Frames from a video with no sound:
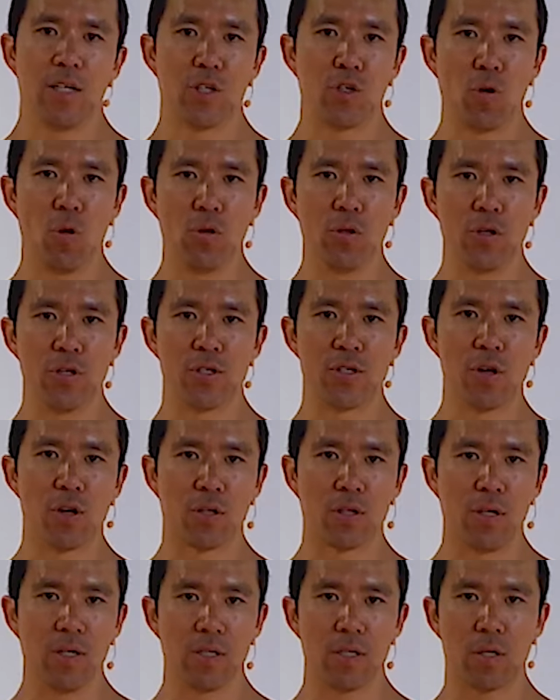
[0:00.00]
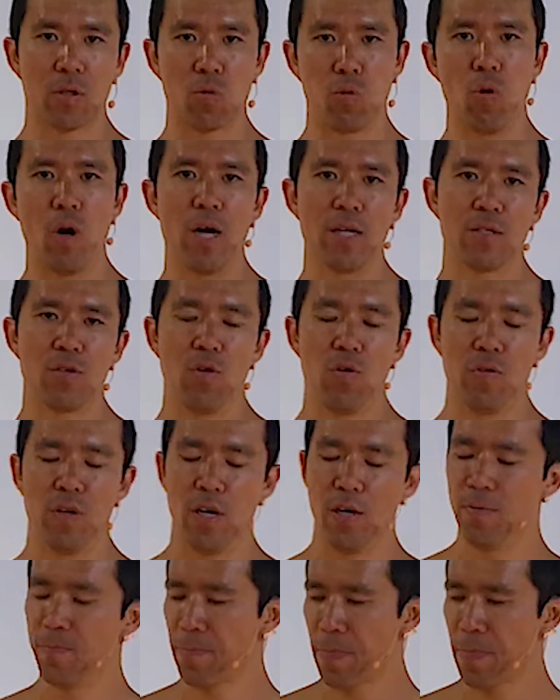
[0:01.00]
shoulder circle to crossover.